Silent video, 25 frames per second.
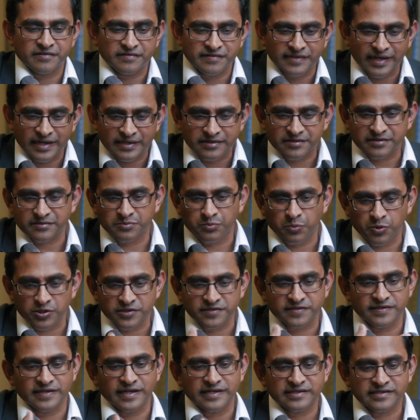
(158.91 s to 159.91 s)
that's
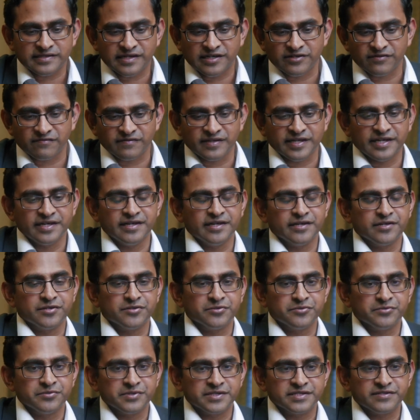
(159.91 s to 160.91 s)
kind of leading
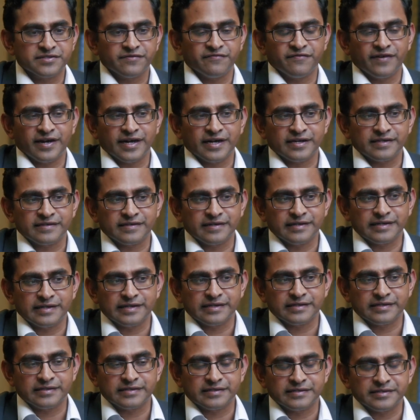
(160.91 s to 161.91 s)
to is the fact
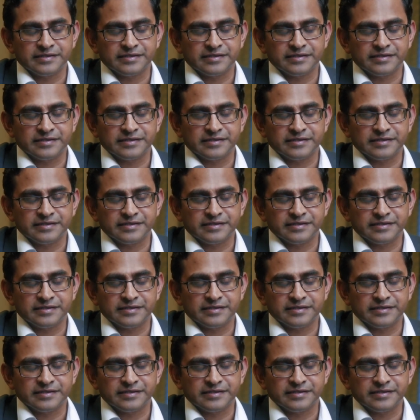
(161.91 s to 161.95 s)
that